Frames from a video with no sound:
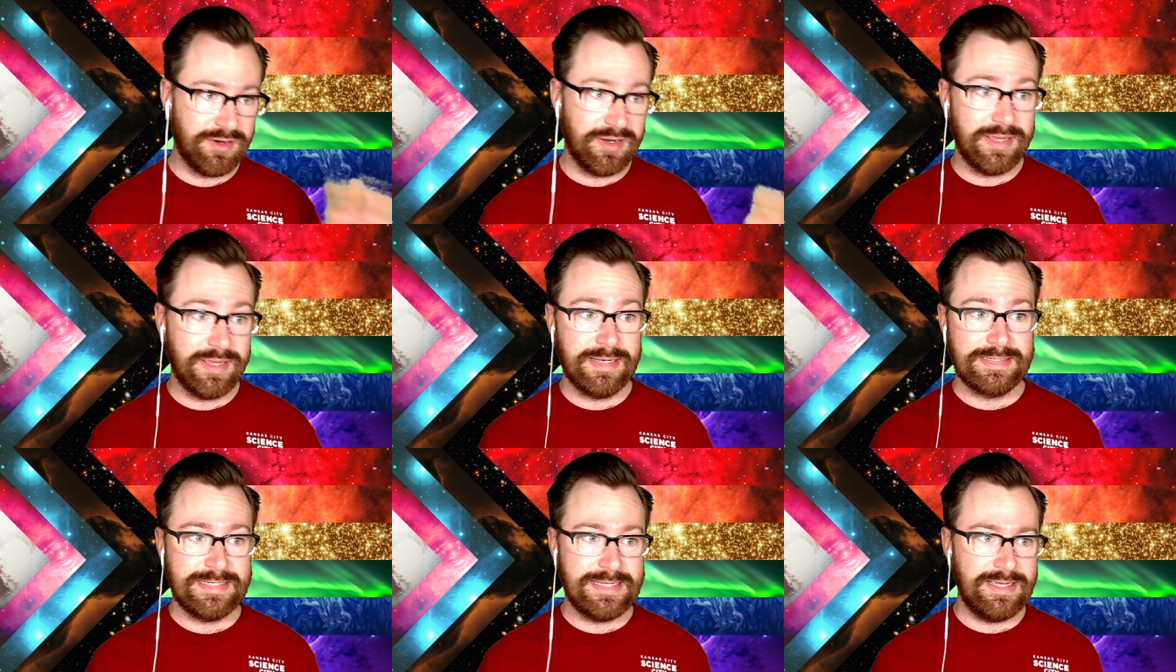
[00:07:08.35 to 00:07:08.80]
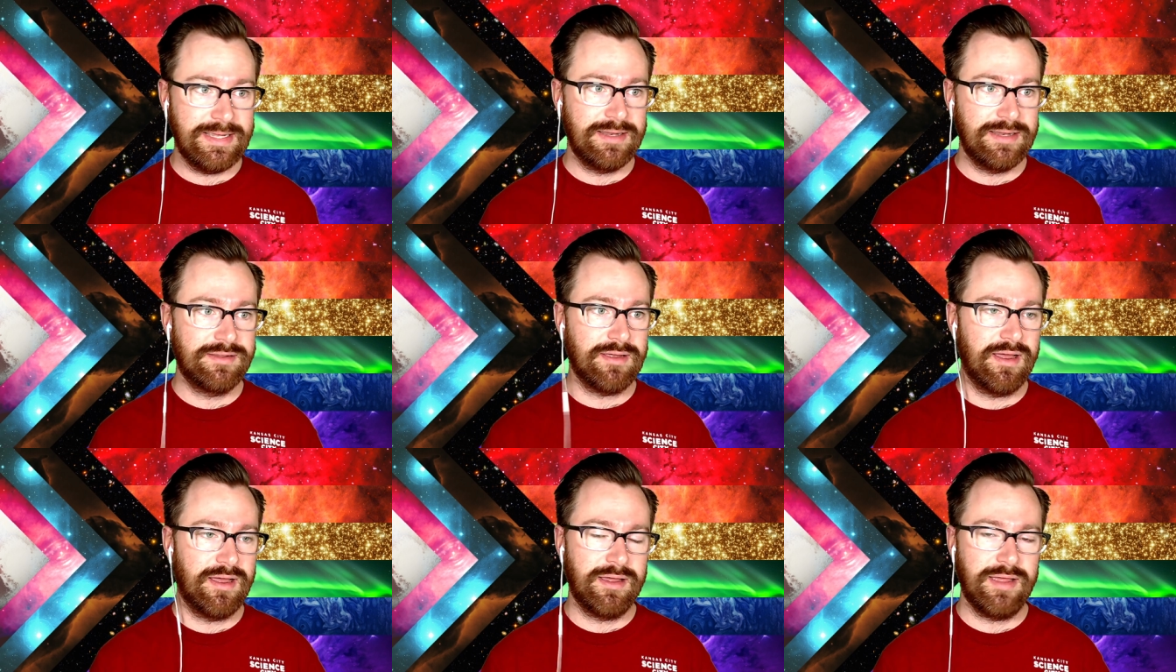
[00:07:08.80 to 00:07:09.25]

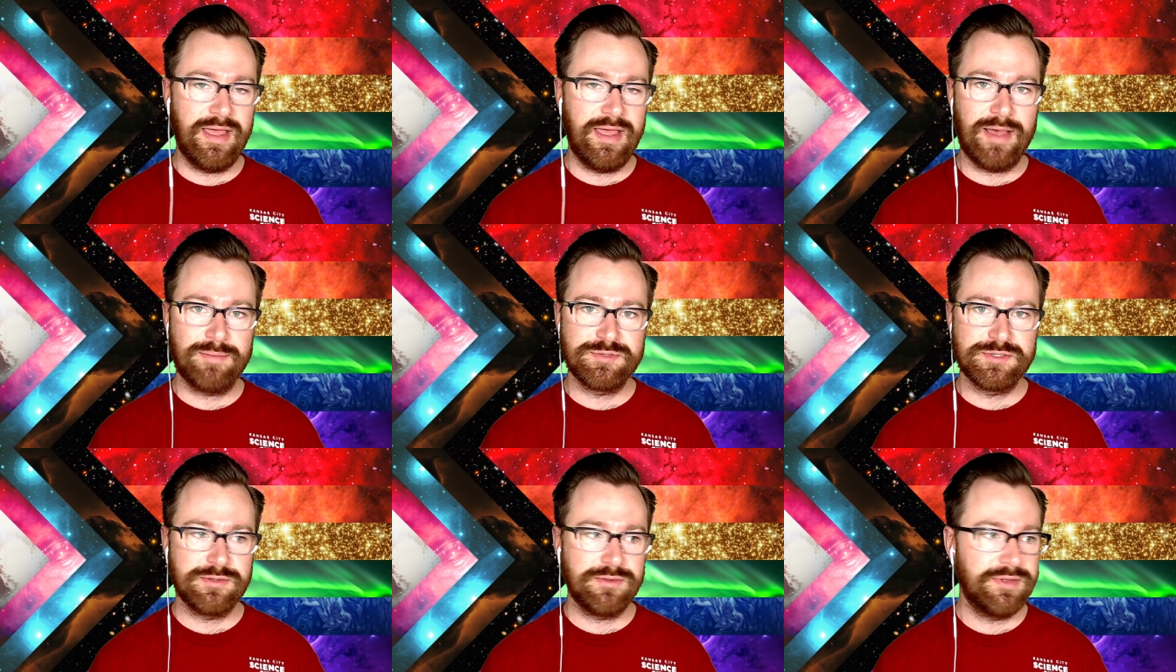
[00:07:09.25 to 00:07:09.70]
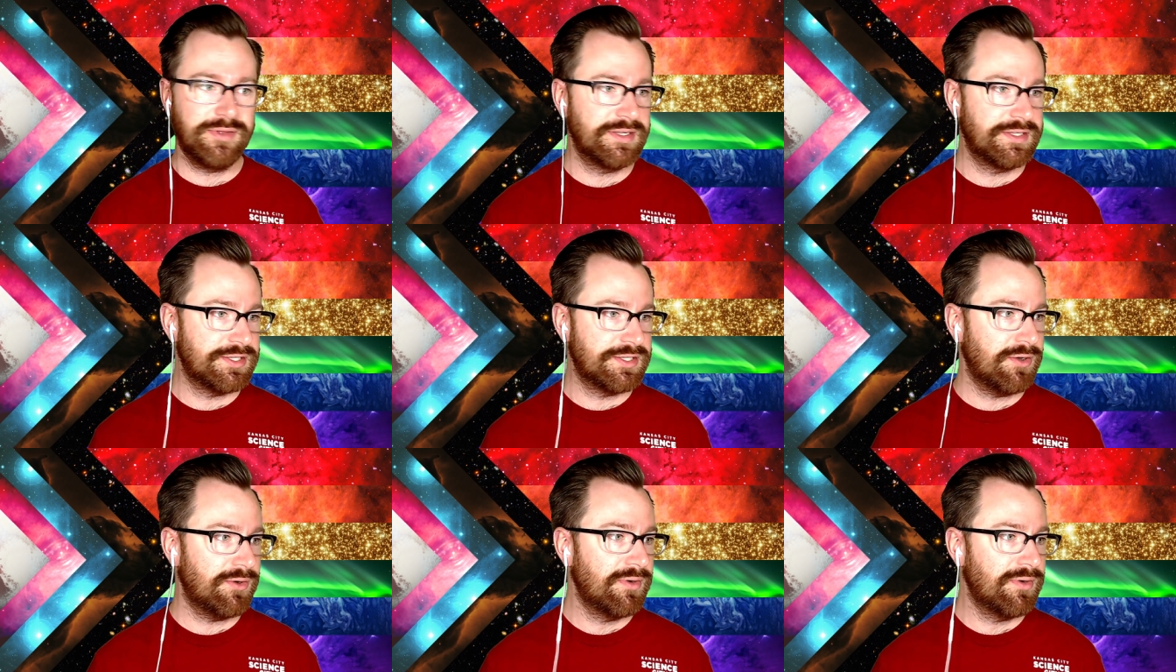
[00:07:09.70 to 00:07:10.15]
Indeed, uh, absolutely. And
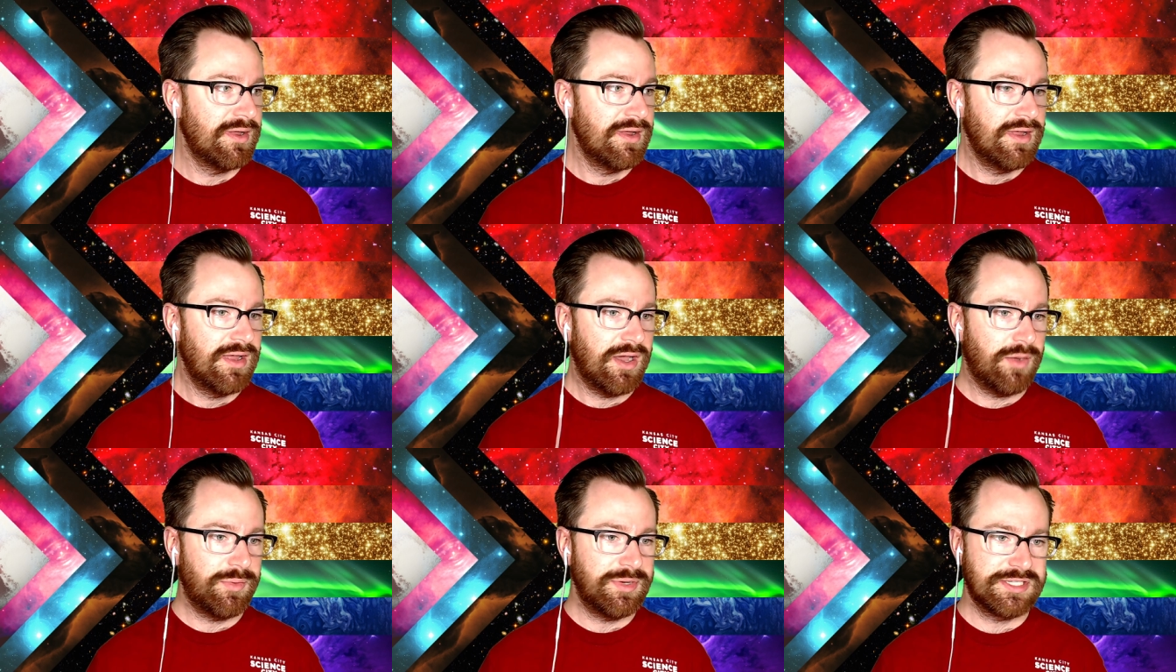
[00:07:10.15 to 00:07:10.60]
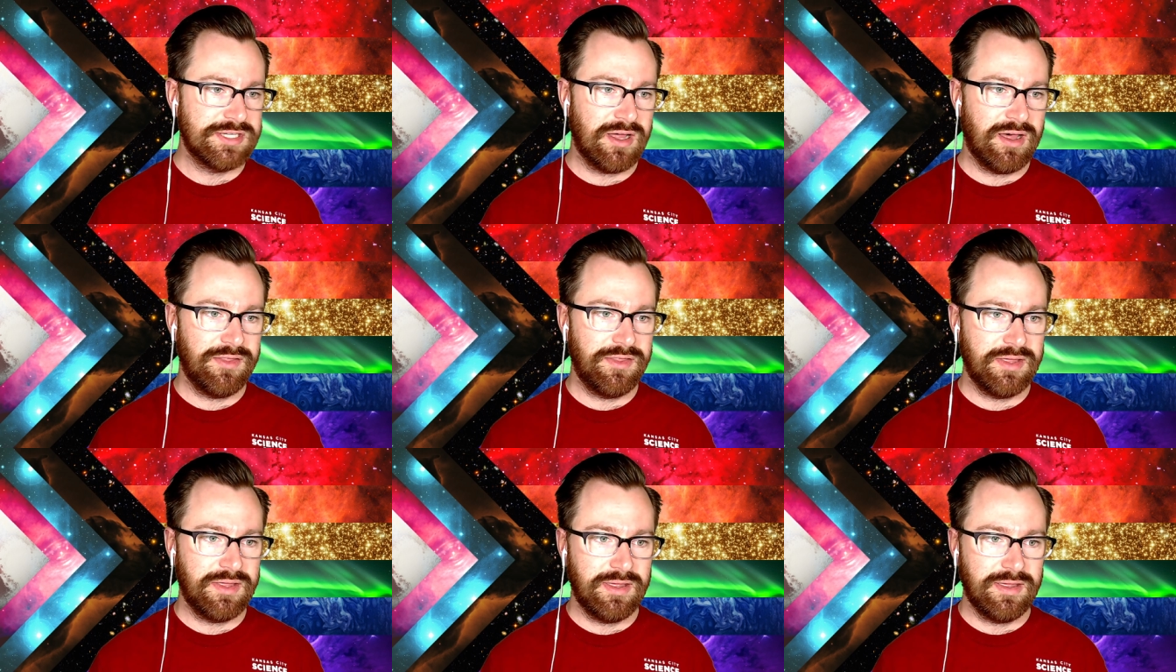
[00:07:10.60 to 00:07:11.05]
so uh, we
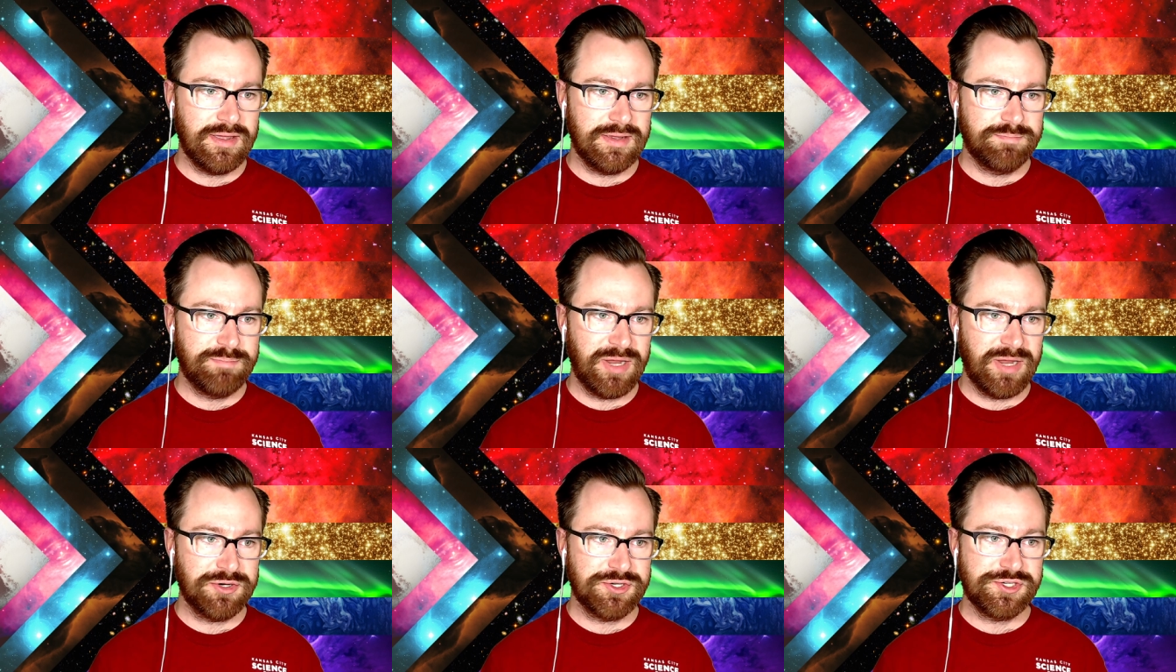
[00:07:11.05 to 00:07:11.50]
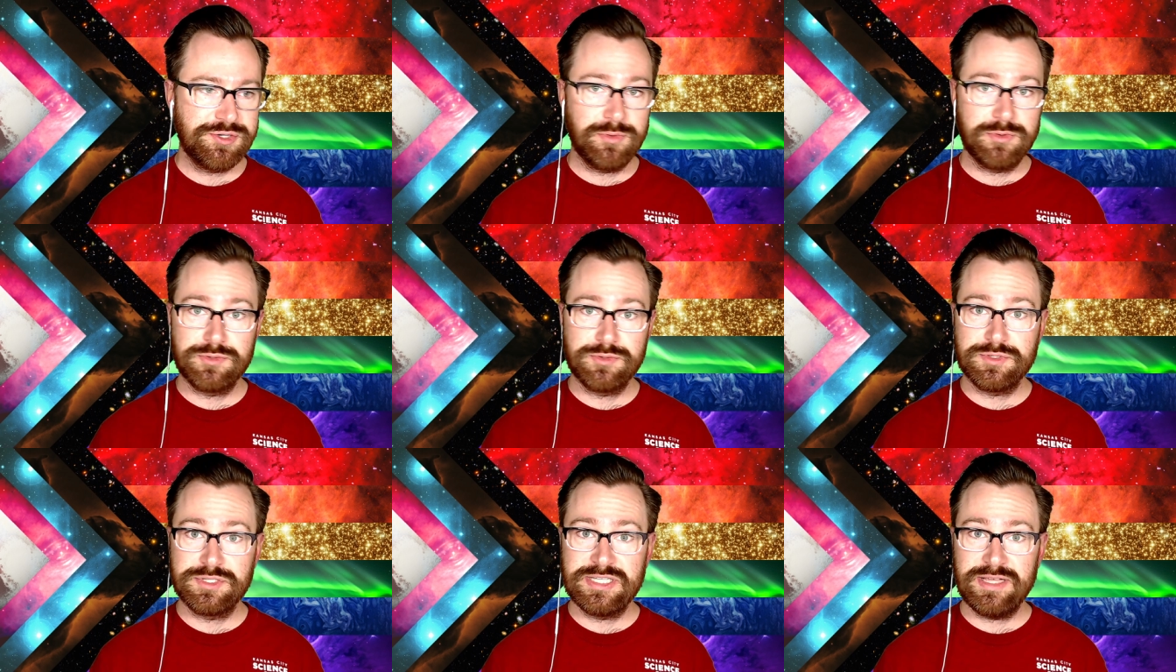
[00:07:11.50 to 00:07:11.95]
saw the parachute,
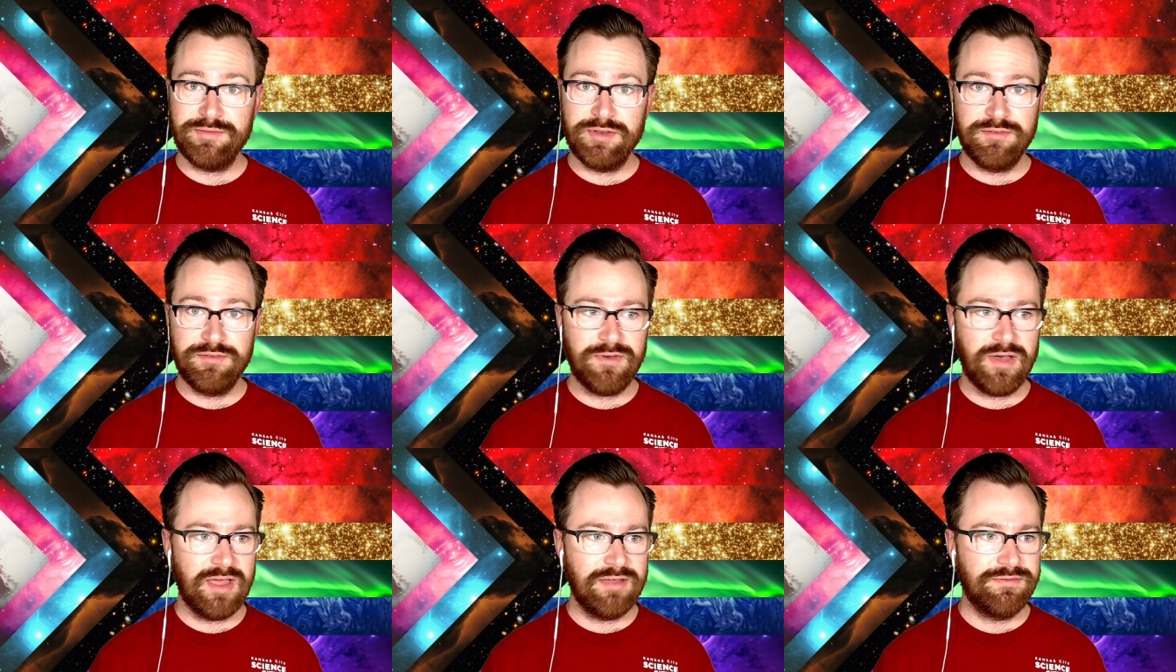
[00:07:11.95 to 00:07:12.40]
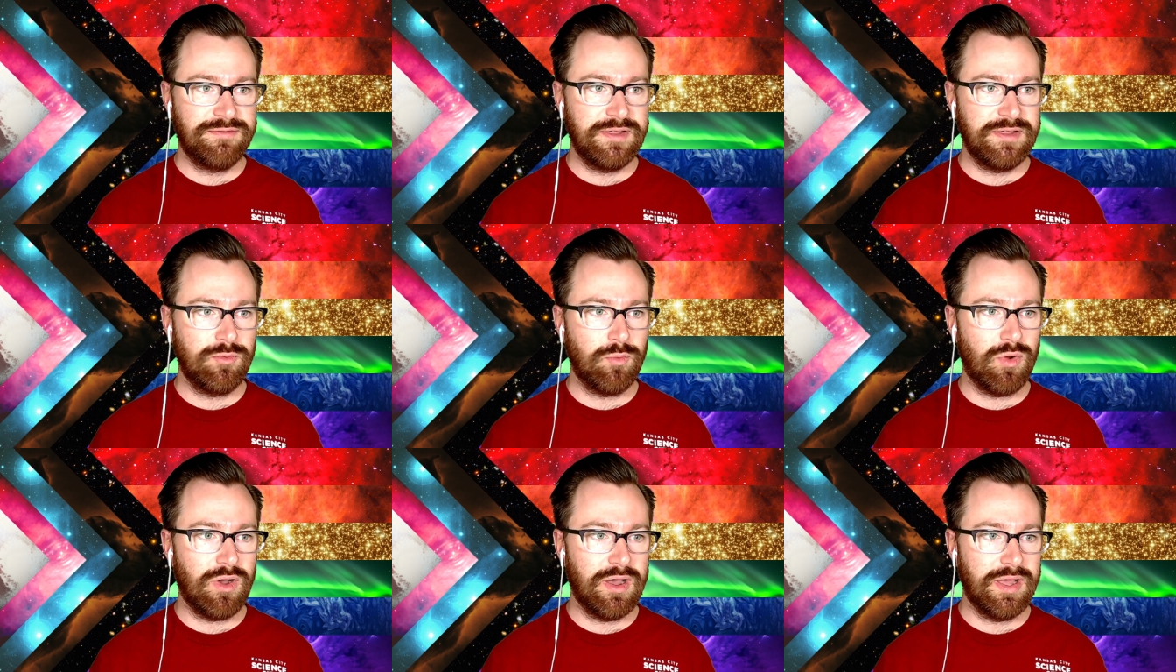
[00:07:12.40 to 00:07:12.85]
which was 75
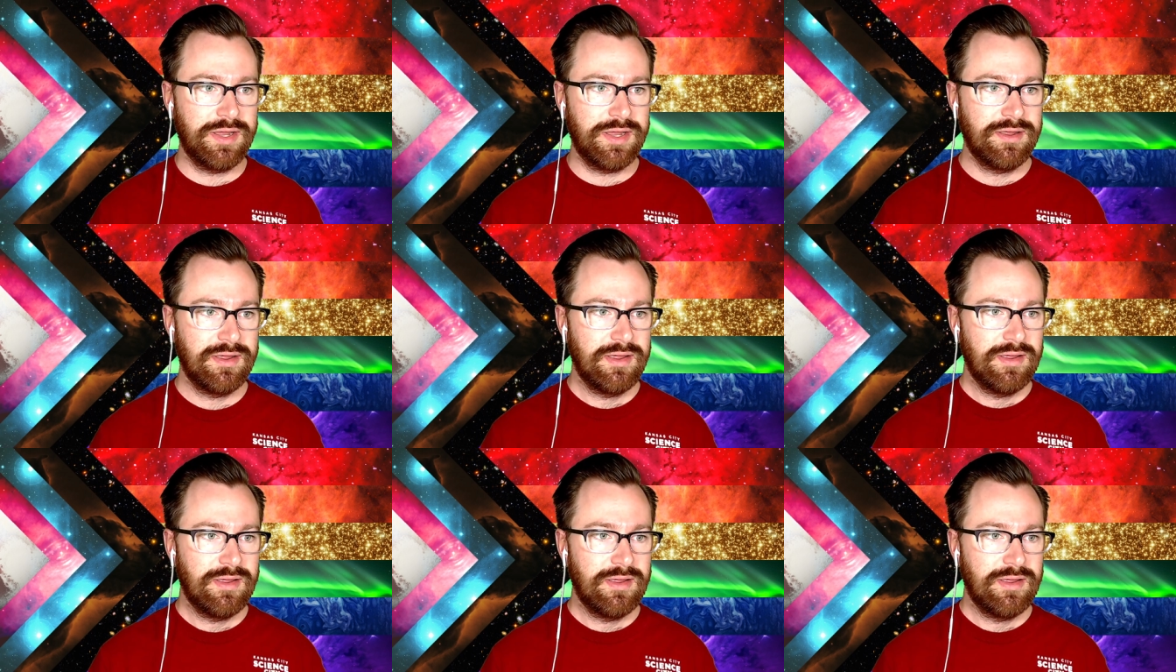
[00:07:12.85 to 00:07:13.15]
feet wide.